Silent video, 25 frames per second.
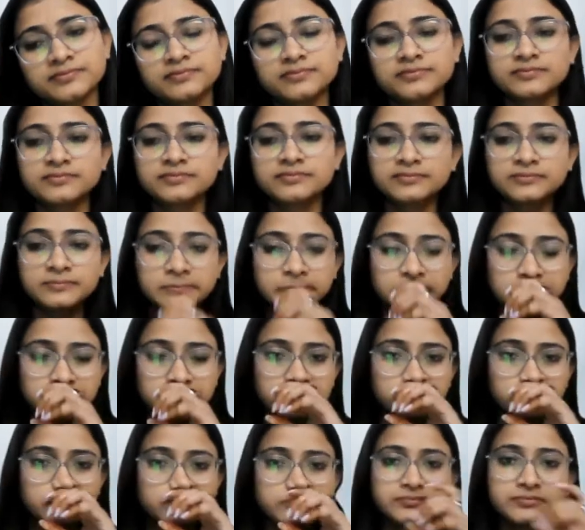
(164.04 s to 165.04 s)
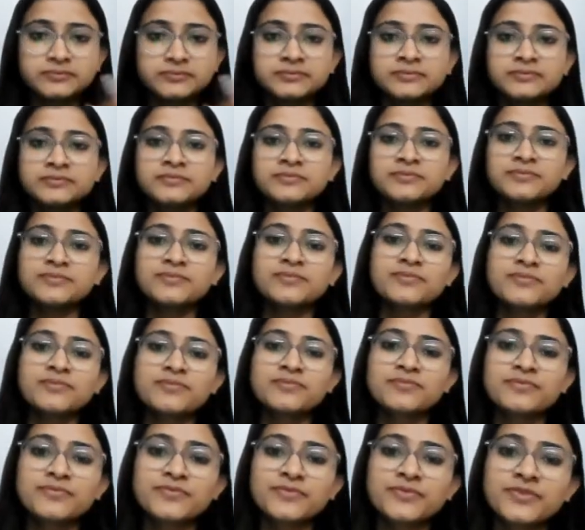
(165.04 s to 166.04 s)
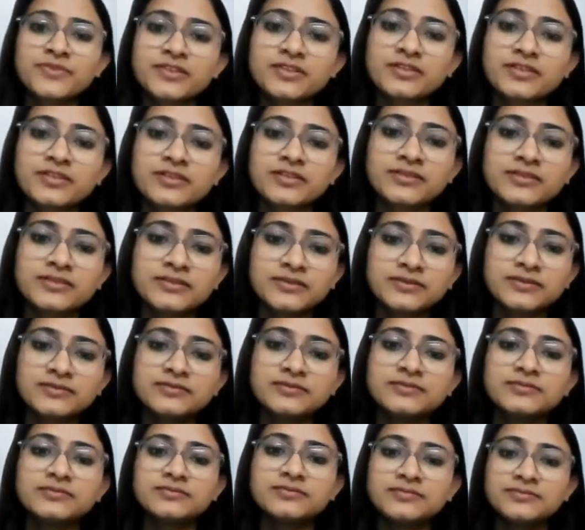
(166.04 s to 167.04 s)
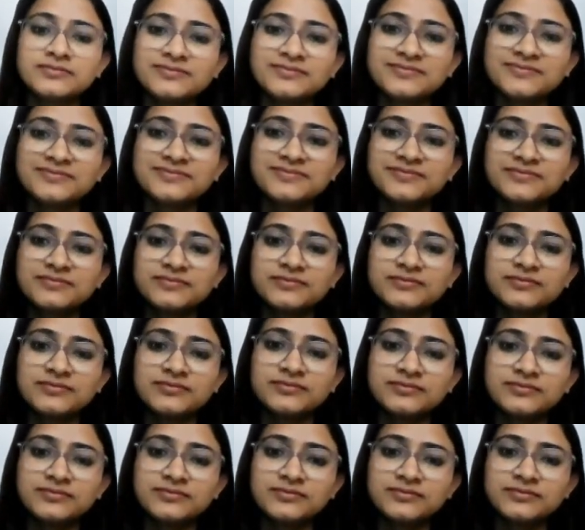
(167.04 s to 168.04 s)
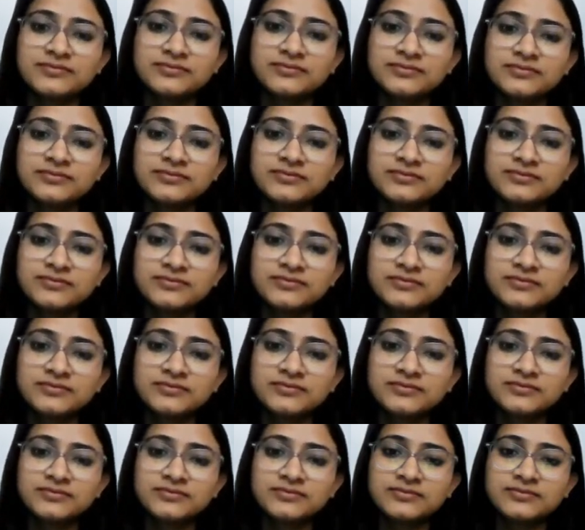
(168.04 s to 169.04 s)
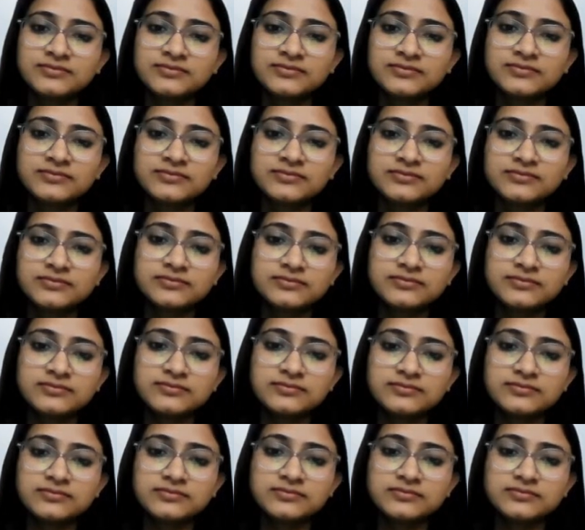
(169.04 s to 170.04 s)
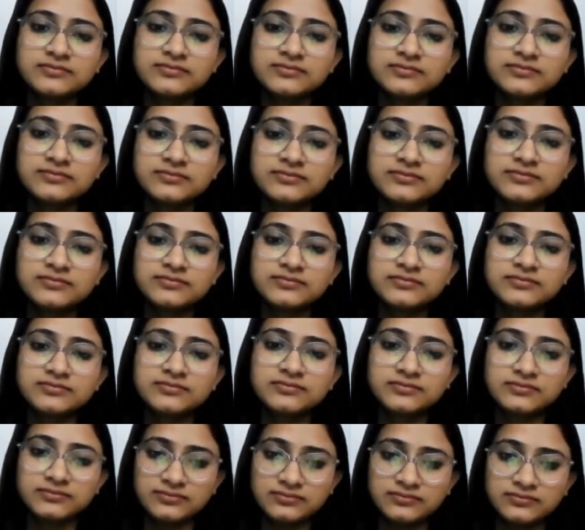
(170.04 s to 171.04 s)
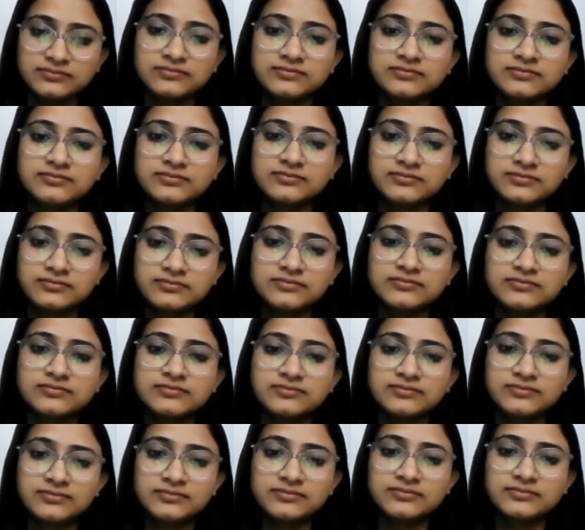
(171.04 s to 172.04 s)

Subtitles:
No words are spoken by the person on screen.